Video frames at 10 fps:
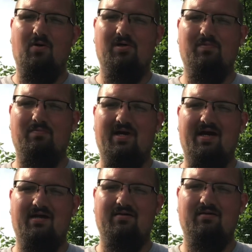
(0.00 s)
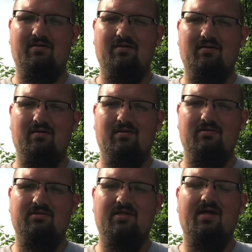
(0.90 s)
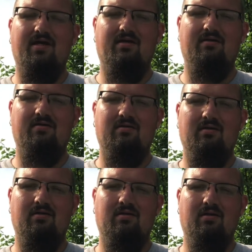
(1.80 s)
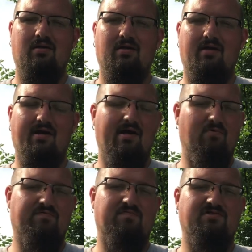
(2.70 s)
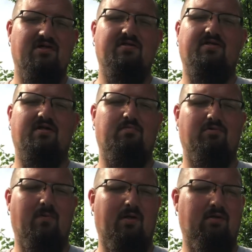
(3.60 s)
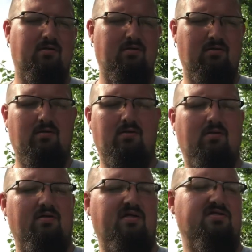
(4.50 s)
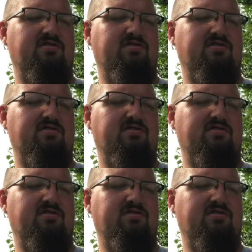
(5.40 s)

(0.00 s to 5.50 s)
welcome back. Today, I have one from Southern Tier Brewing, and this